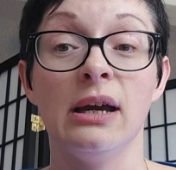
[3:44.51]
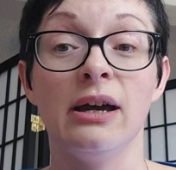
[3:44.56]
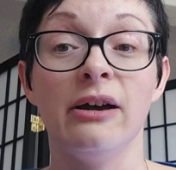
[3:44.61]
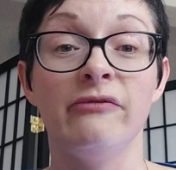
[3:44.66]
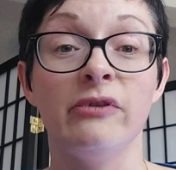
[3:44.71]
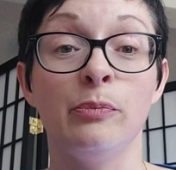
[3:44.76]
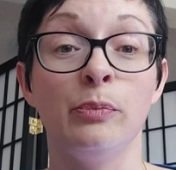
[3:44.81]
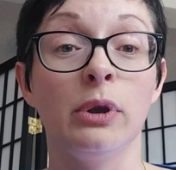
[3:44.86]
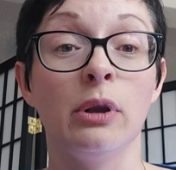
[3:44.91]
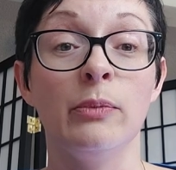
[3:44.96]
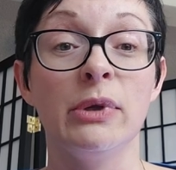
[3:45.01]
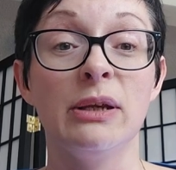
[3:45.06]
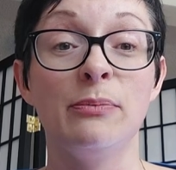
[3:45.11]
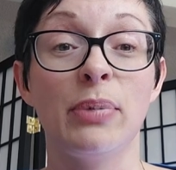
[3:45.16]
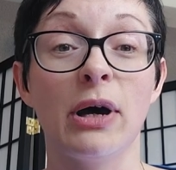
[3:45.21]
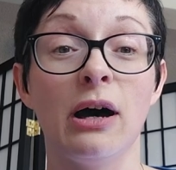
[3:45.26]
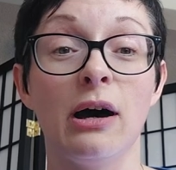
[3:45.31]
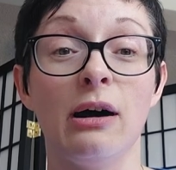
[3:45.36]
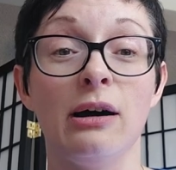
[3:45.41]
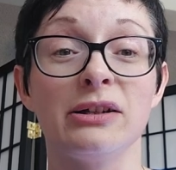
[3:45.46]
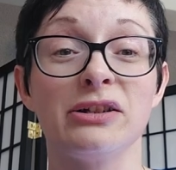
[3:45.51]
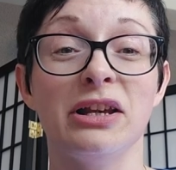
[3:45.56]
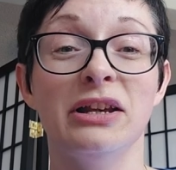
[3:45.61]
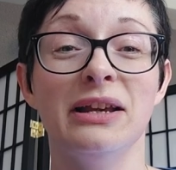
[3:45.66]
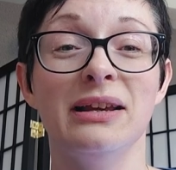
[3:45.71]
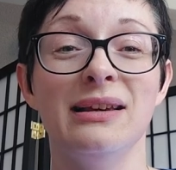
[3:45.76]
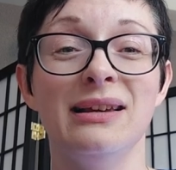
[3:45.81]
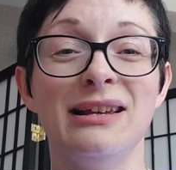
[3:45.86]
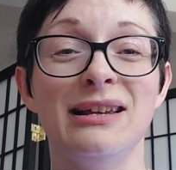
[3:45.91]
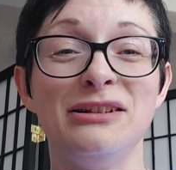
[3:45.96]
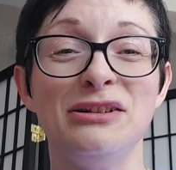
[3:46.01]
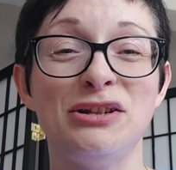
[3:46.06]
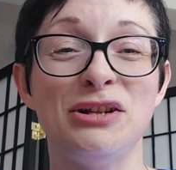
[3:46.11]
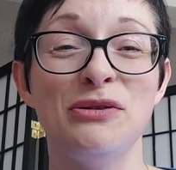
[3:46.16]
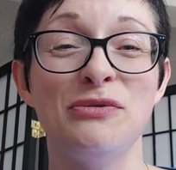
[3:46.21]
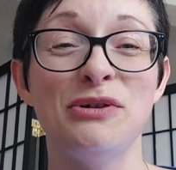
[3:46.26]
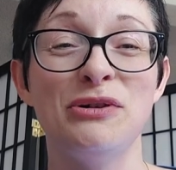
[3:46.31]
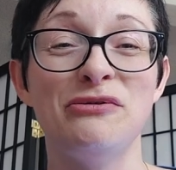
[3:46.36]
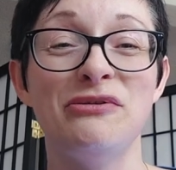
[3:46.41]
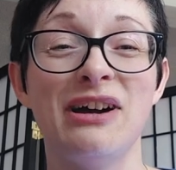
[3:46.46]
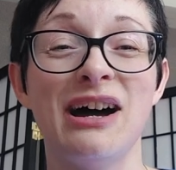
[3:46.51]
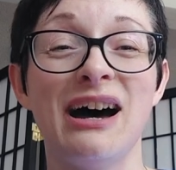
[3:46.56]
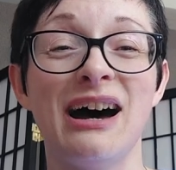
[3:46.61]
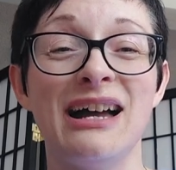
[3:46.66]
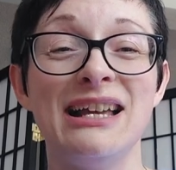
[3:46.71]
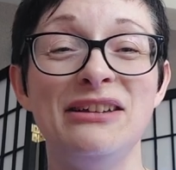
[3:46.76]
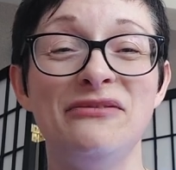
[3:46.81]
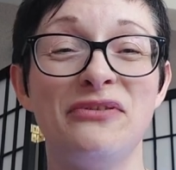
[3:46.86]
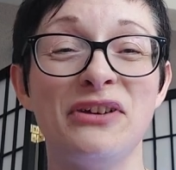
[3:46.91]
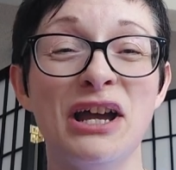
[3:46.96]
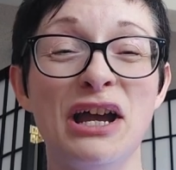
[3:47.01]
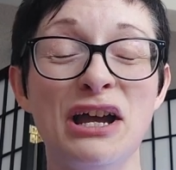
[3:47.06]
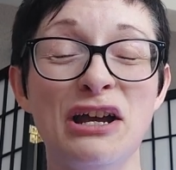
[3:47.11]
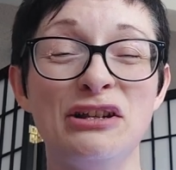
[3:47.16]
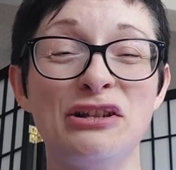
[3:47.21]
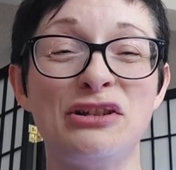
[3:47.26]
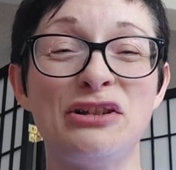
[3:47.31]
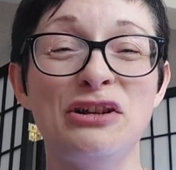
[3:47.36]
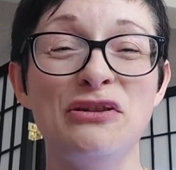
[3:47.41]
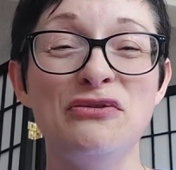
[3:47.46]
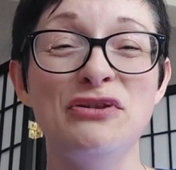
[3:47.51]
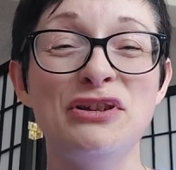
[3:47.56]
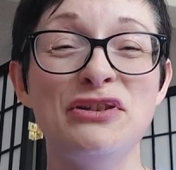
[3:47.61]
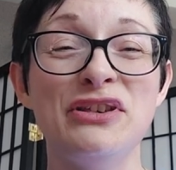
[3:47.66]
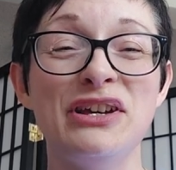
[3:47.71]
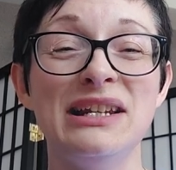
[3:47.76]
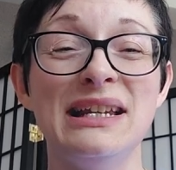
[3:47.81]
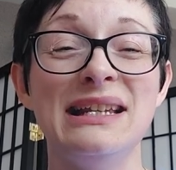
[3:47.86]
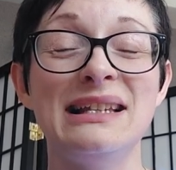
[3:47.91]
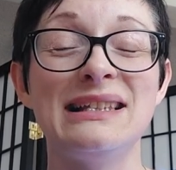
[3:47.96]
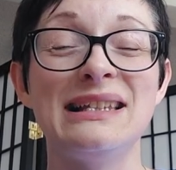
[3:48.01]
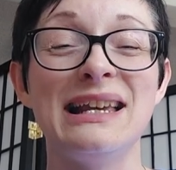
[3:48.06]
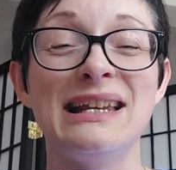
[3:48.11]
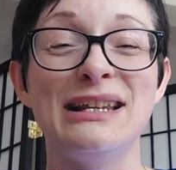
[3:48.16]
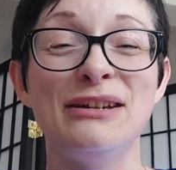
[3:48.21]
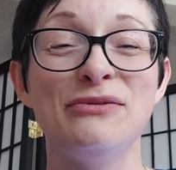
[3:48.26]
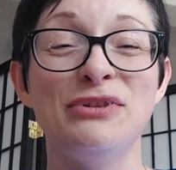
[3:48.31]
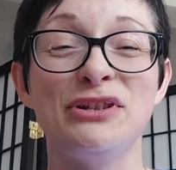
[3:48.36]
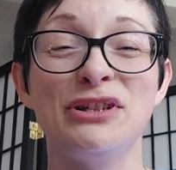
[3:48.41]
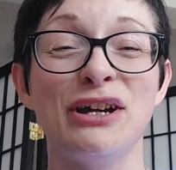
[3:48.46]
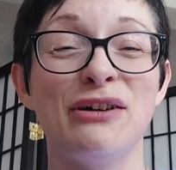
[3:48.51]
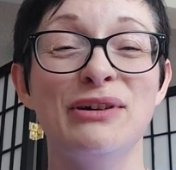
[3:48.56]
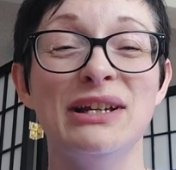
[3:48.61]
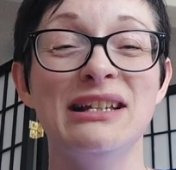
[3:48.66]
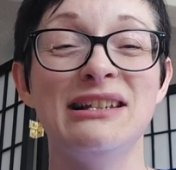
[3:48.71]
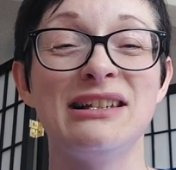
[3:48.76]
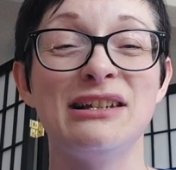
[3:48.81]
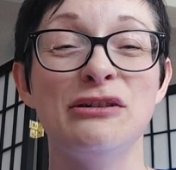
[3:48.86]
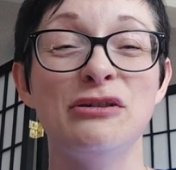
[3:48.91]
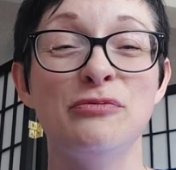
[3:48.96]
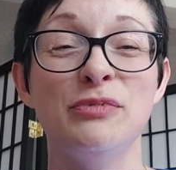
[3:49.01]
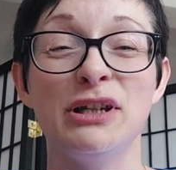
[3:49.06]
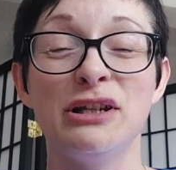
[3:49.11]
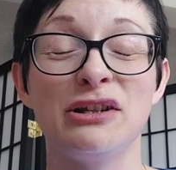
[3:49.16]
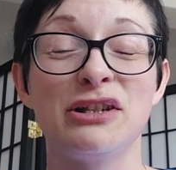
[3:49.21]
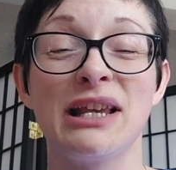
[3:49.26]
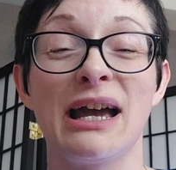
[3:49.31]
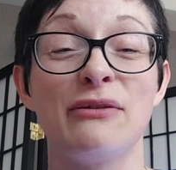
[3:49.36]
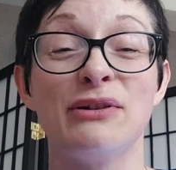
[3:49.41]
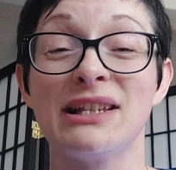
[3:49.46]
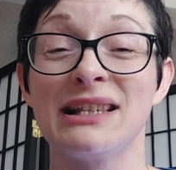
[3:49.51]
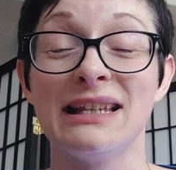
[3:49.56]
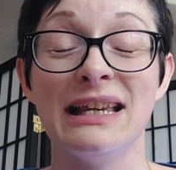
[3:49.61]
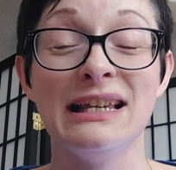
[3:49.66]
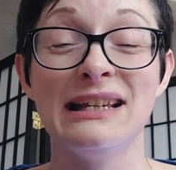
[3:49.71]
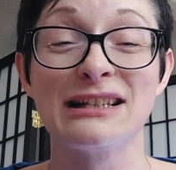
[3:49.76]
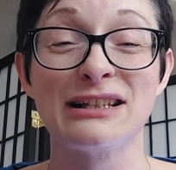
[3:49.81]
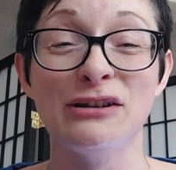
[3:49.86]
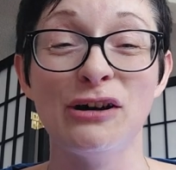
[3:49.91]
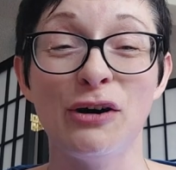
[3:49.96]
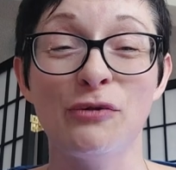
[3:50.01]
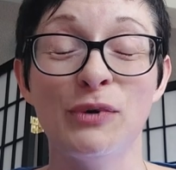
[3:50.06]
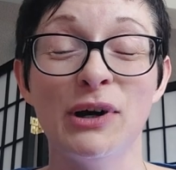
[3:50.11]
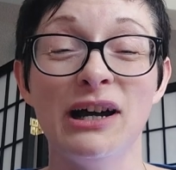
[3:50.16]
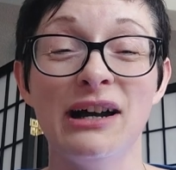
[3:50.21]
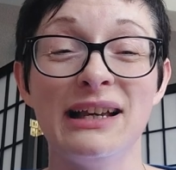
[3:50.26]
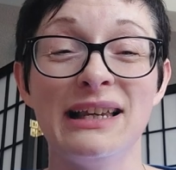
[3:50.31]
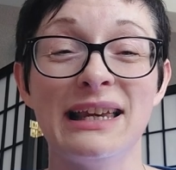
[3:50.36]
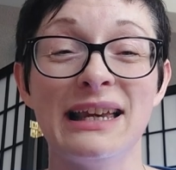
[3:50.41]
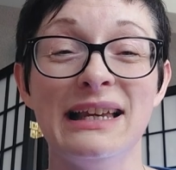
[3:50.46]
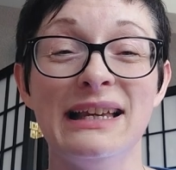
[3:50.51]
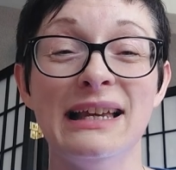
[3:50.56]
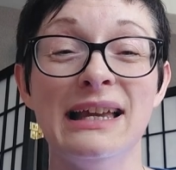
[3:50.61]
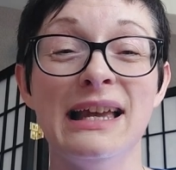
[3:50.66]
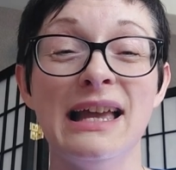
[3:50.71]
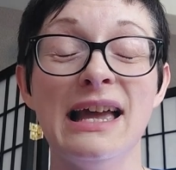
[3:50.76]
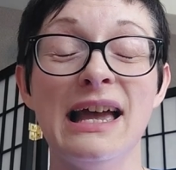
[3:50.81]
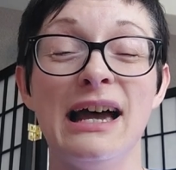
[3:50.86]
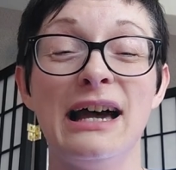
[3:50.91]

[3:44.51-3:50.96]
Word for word: of a plumbing part to arrive sooner than it said it was going to, because our sink's not working.